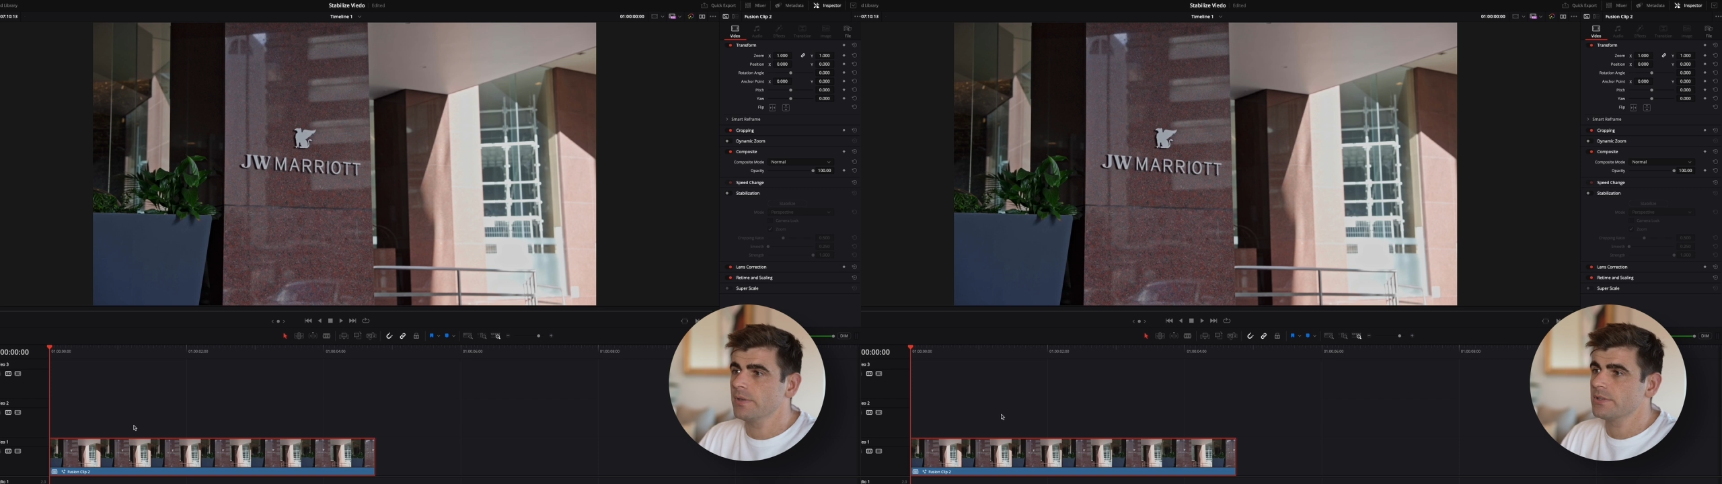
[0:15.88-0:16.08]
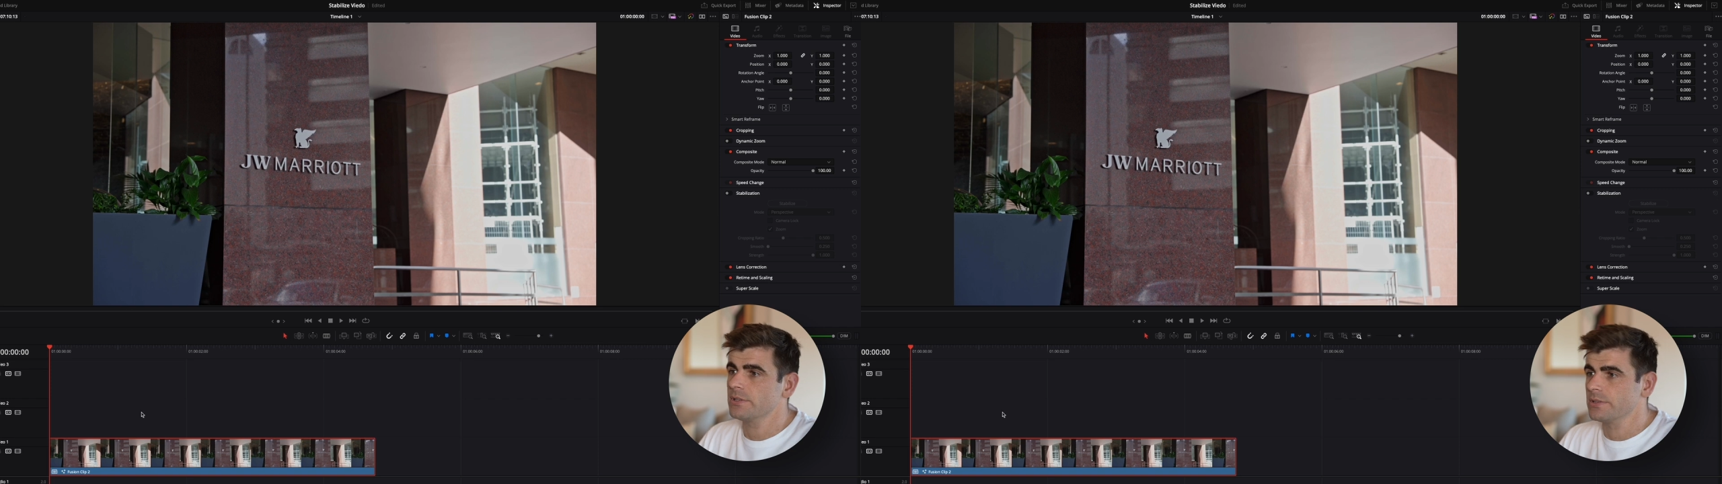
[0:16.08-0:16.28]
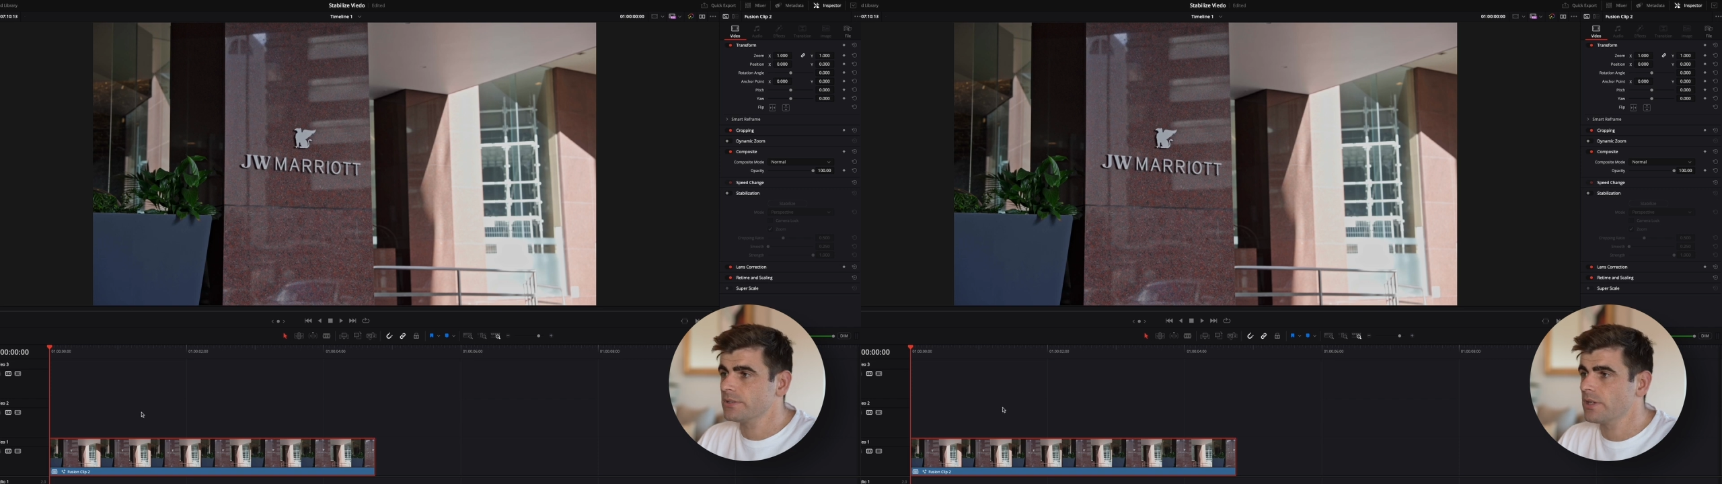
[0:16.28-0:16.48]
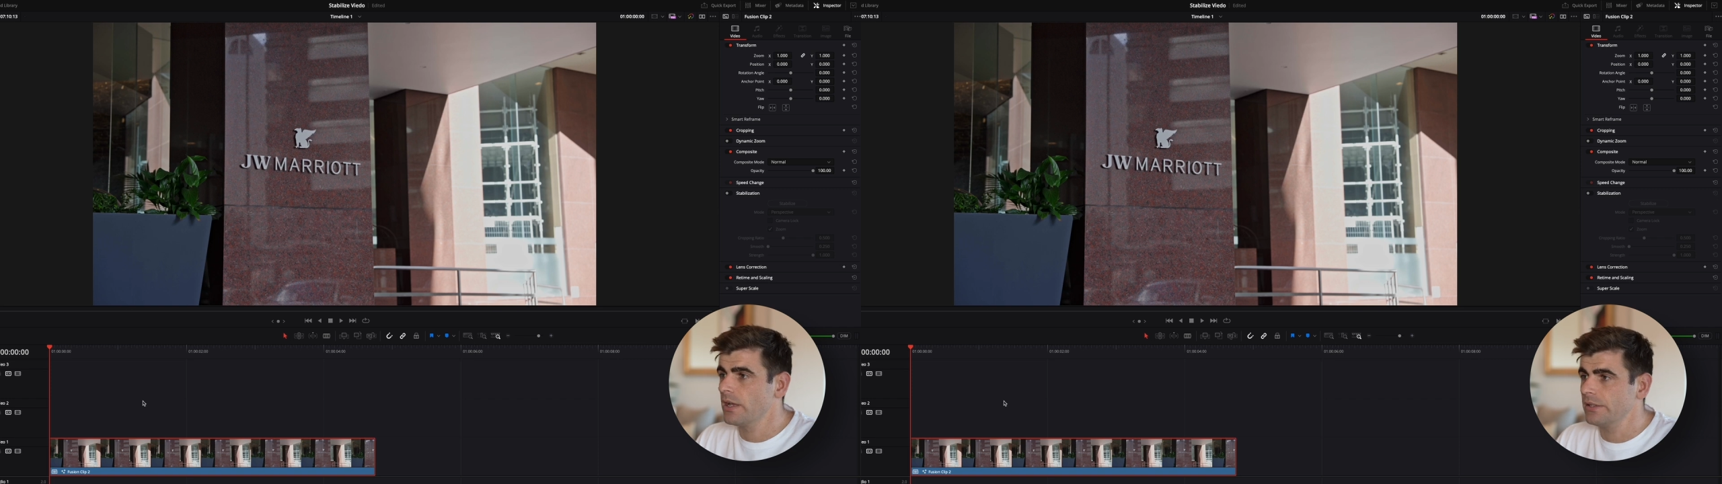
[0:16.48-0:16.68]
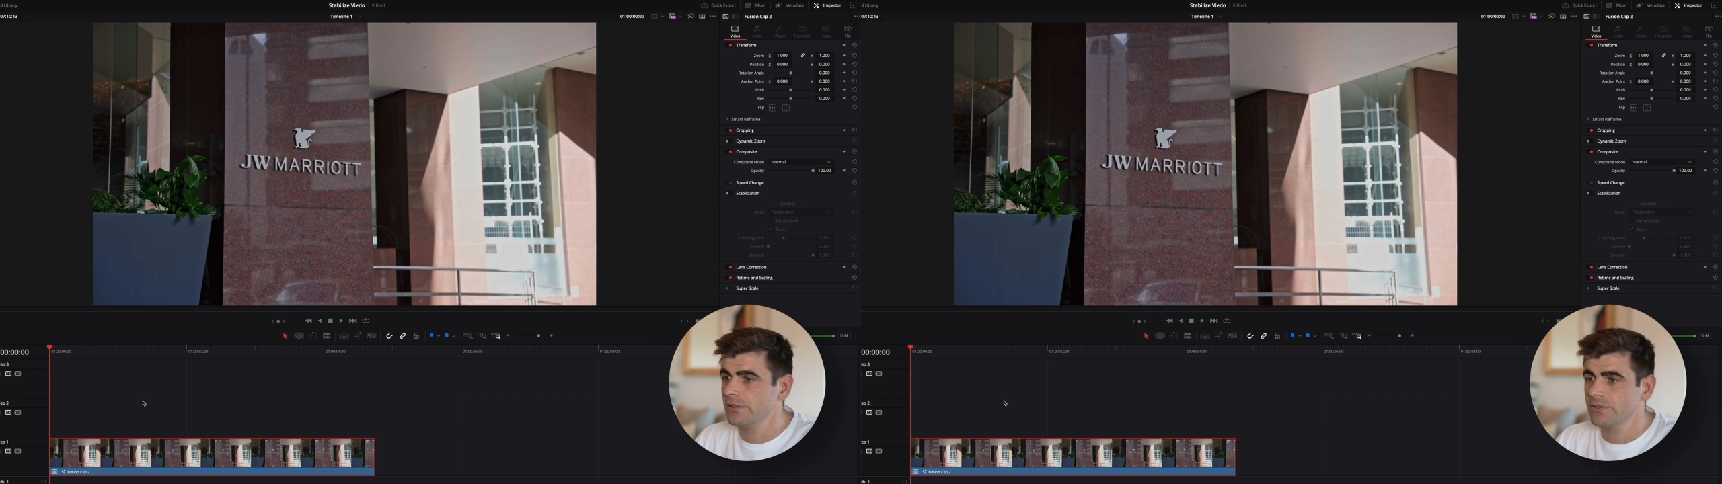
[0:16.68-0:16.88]
It's the
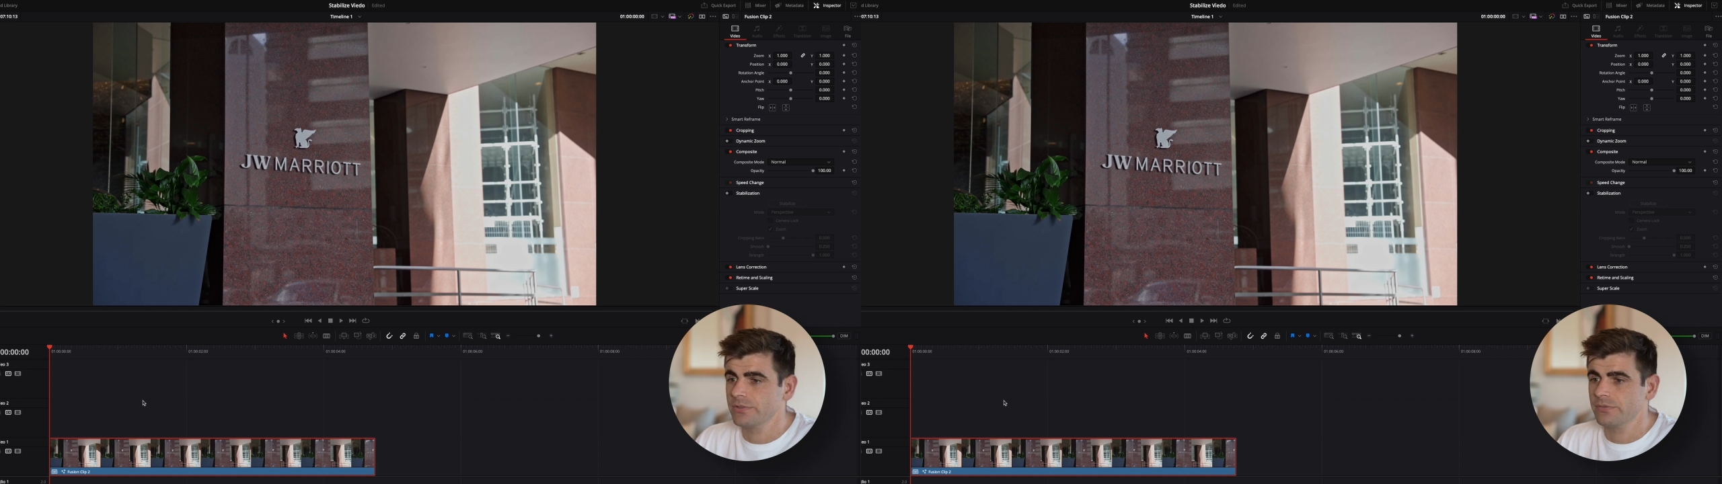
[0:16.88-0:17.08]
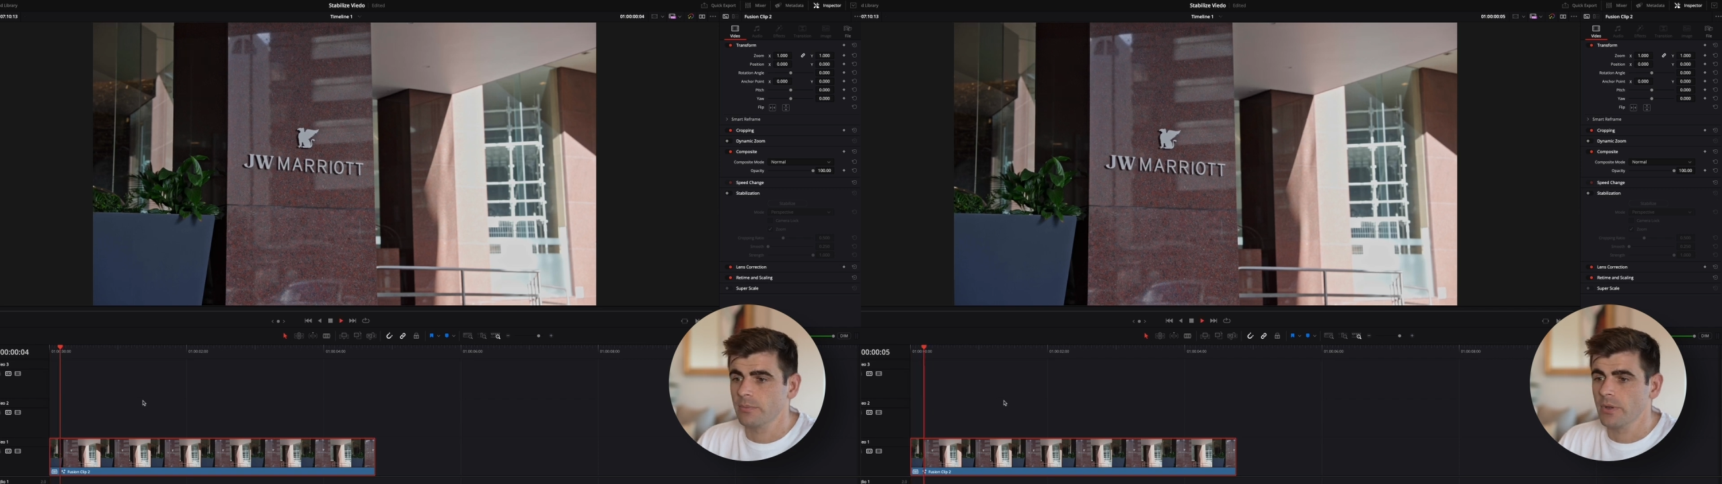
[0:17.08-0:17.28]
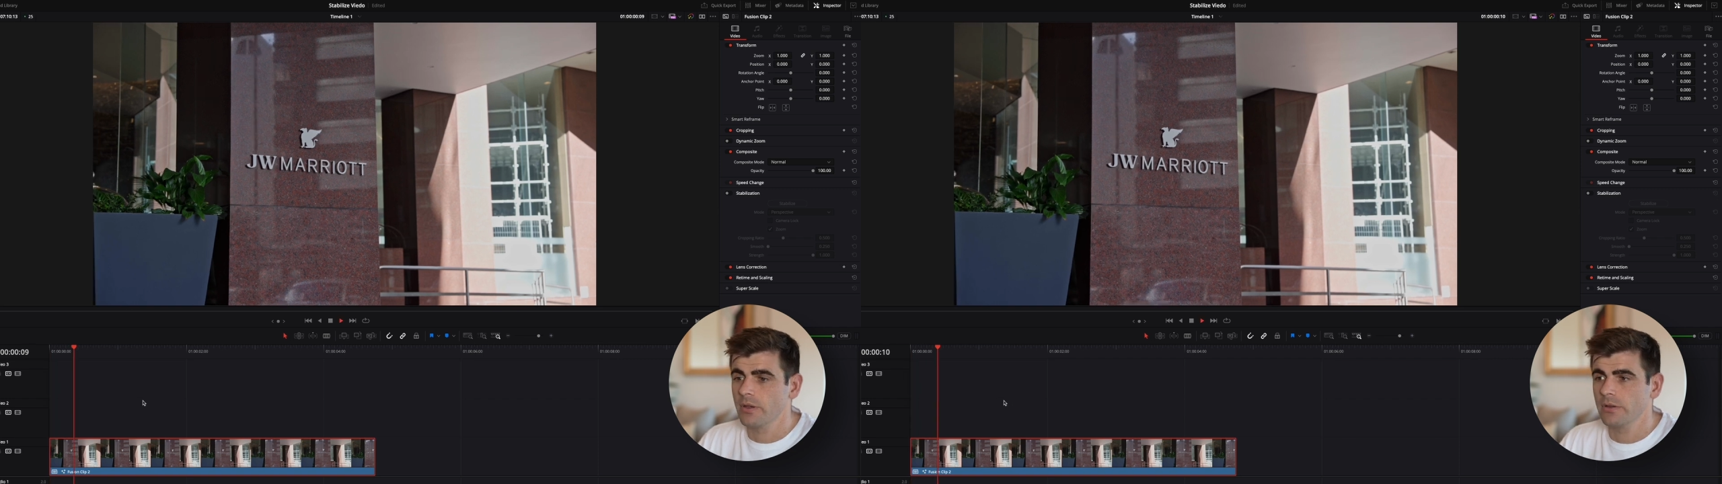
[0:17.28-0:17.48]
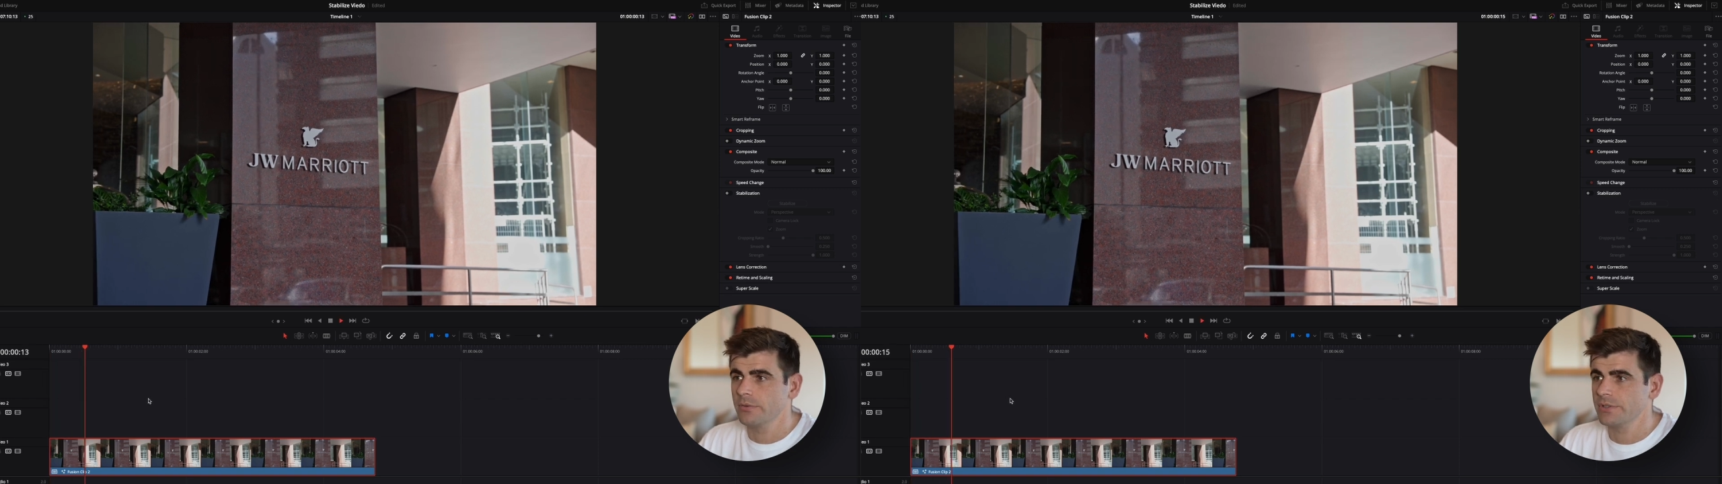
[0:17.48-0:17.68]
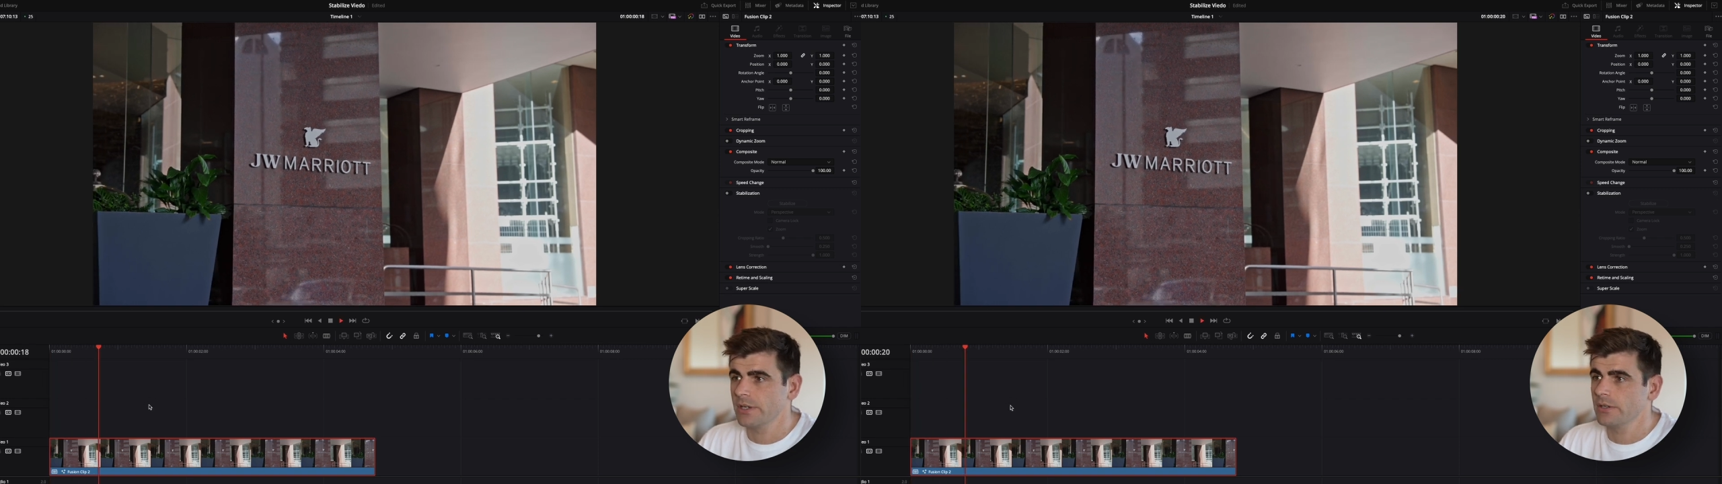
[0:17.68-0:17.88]
signage from a
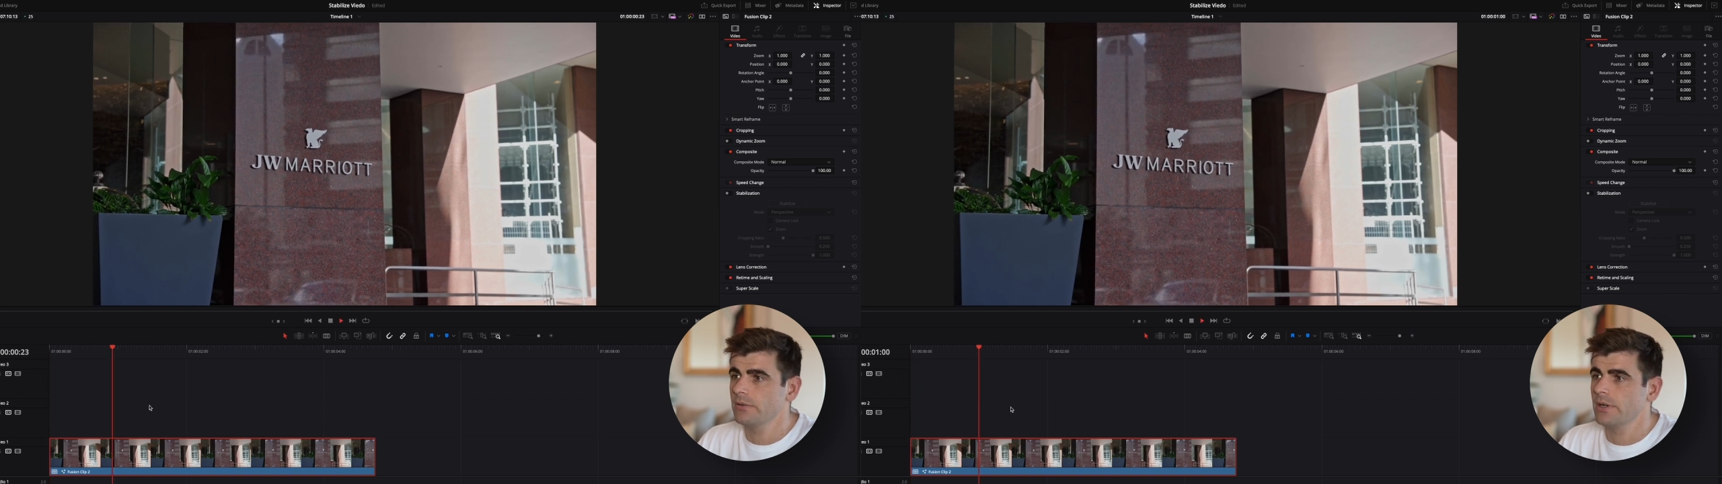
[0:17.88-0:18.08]
hotel,